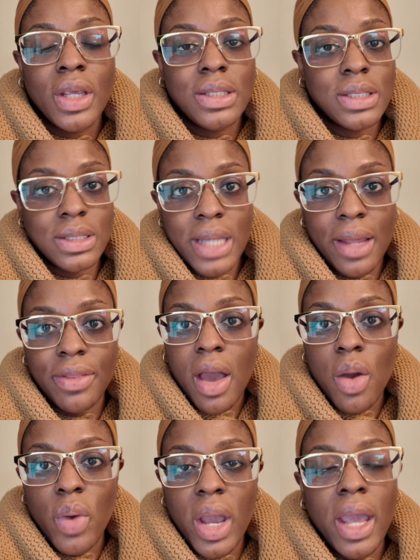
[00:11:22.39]
decide
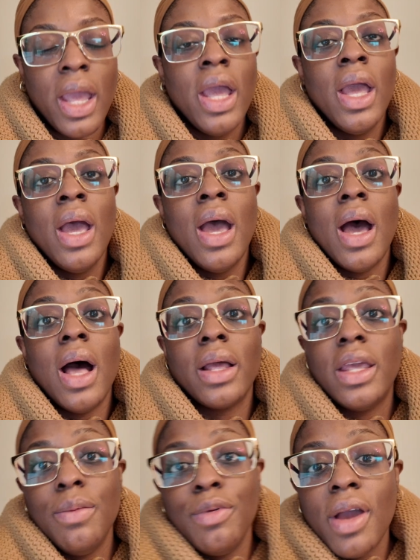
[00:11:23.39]
that way. I'll
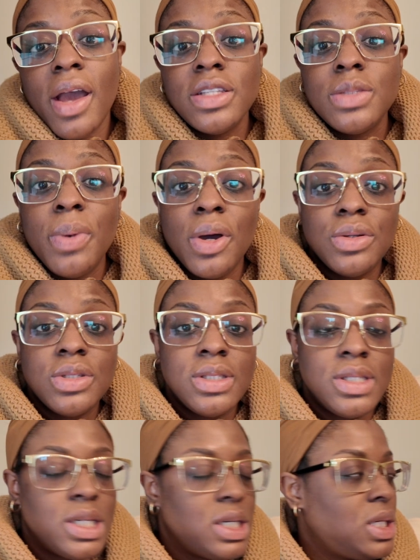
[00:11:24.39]
keep you guys
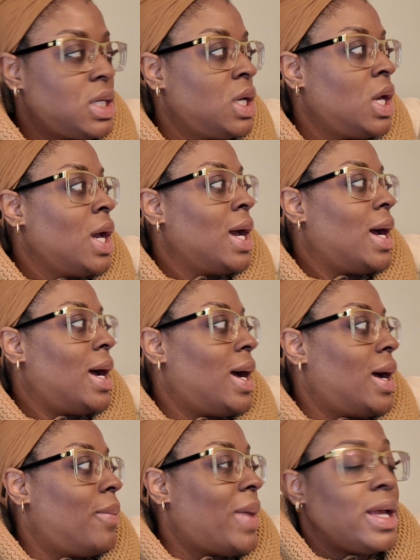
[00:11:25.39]
posted.
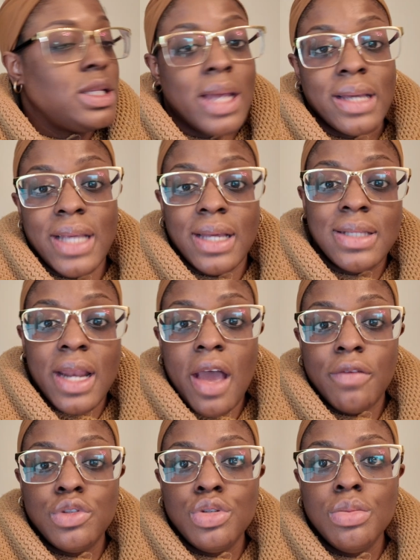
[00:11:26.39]
As I said, I
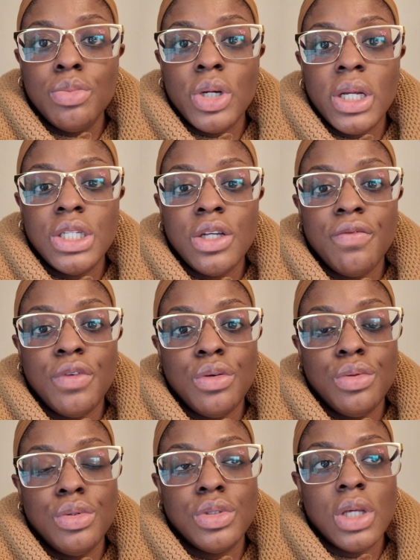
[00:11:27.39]
have 2 more
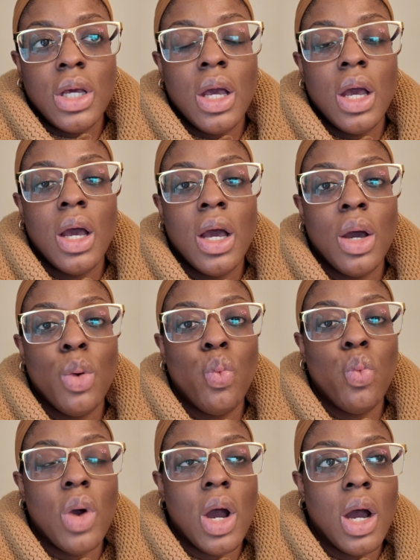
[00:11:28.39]
interviews
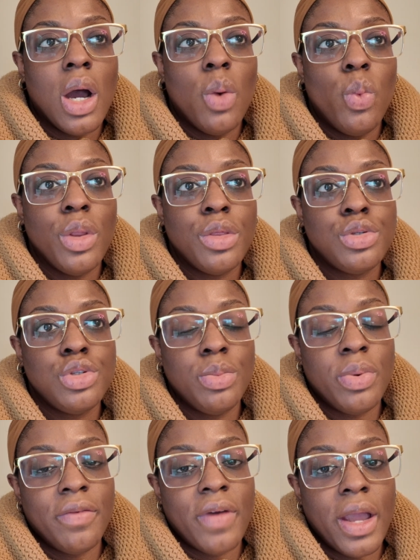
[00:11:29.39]
with 2
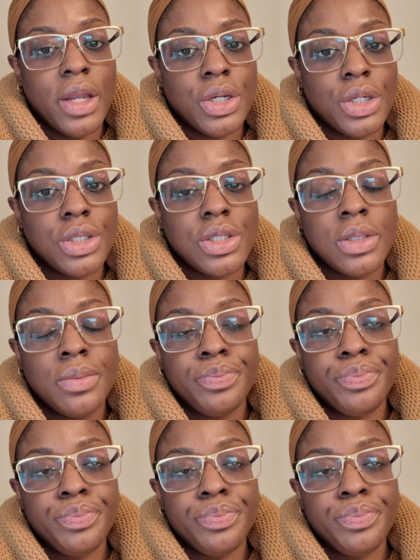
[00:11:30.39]
providers